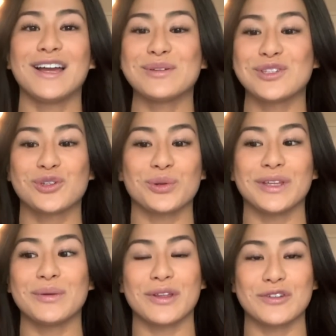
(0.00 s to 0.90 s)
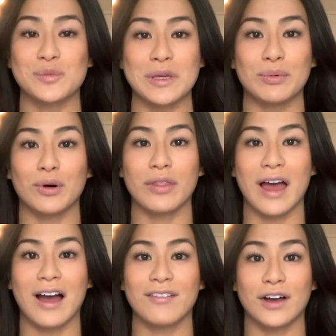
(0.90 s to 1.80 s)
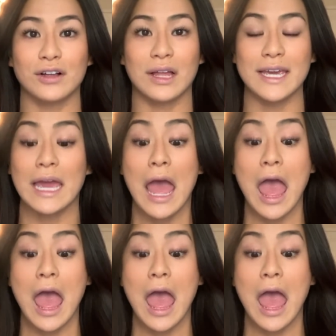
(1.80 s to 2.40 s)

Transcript: was truly one of those people that felt like